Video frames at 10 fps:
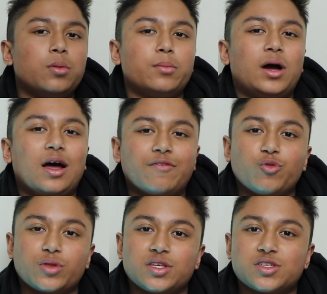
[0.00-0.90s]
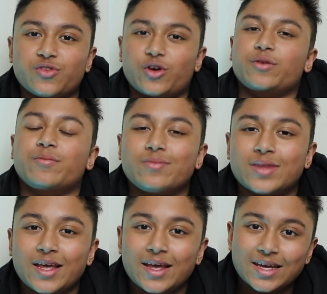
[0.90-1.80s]
I have with this phone.
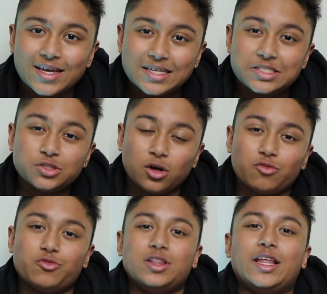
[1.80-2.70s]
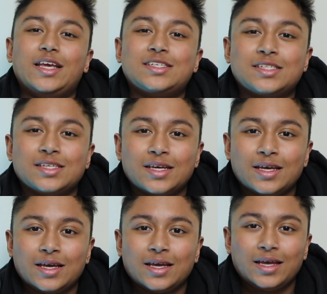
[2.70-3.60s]
It's not released
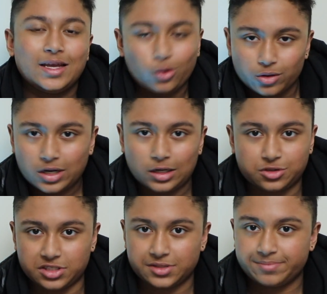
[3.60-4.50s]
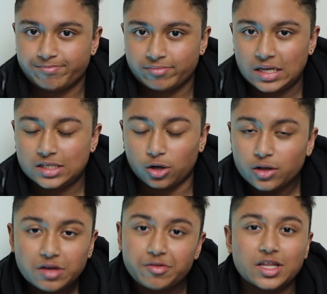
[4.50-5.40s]
in all the countries. It's
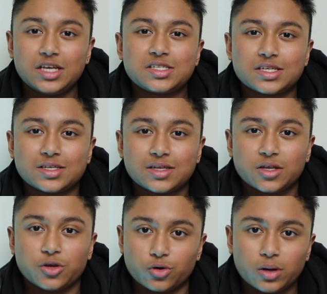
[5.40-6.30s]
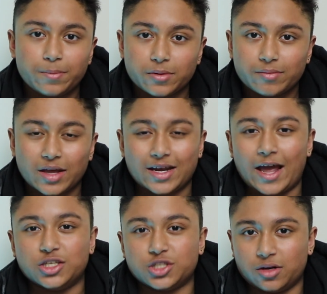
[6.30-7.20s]
only released in Europe and
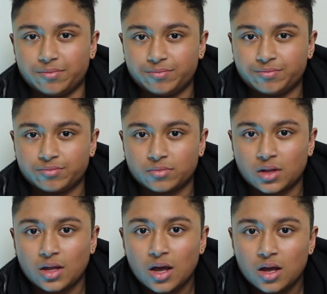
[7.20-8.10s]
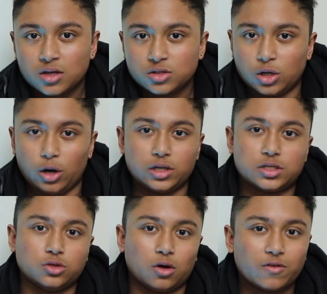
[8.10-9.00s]
Asia. So
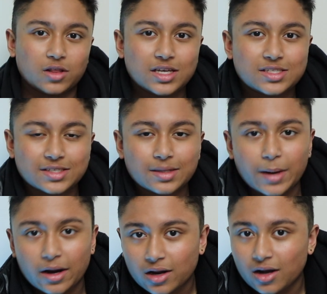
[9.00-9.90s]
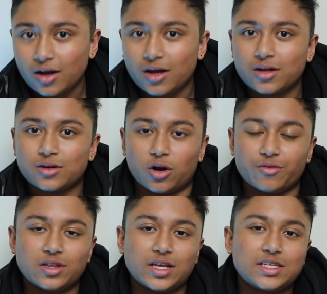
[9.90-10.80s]
it's not released in America, not
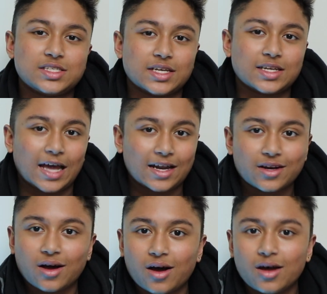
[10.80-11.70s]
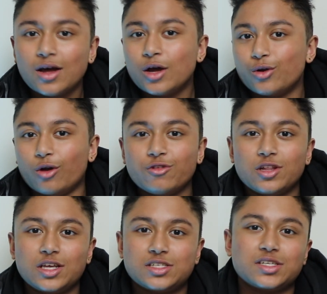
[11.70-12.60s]
released in Canada, not
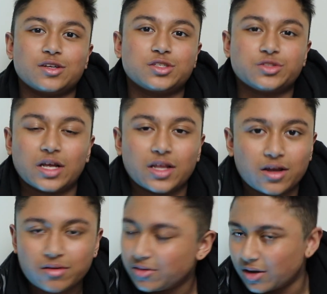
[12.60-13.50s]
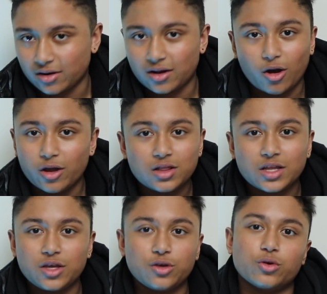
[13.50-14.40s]
released in Australia, none.
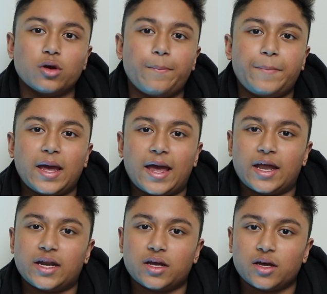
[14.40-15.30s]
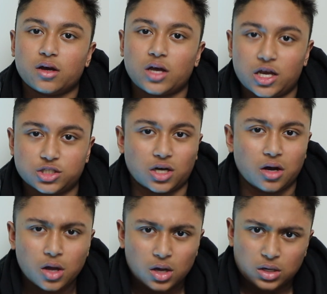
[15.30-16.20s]
Only Europe and Asia,
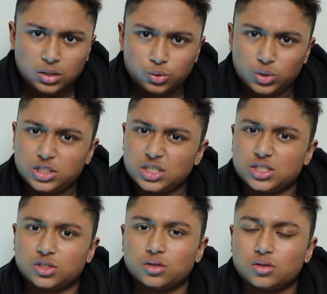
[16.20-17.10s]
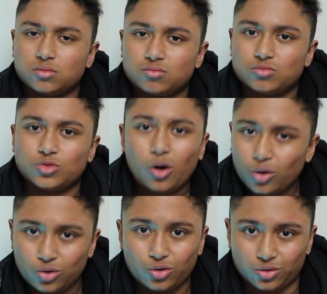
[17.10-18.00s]
which is
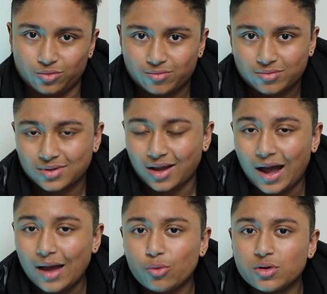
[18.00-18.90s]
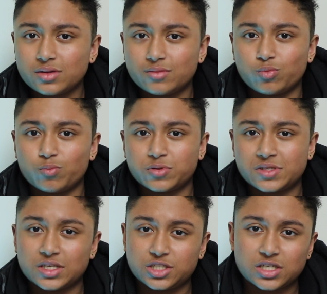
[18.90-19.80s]
not good. I would
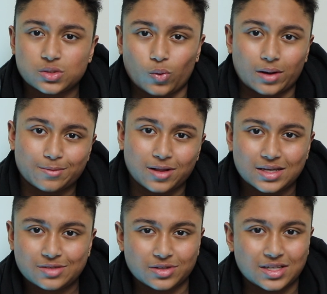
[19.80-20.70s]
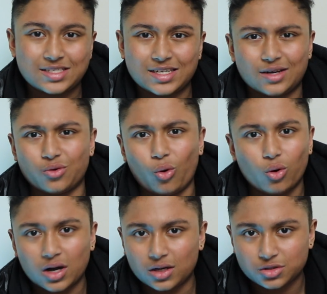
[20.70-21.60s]
suggest OnePlus release it in
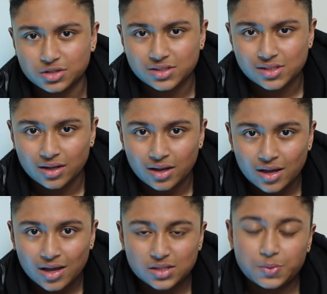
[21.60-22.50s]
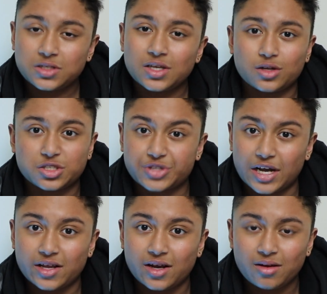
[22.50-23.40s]
all countries, especially in
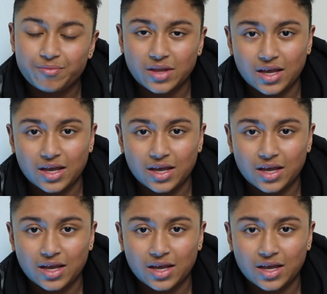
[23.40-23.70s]
Australia.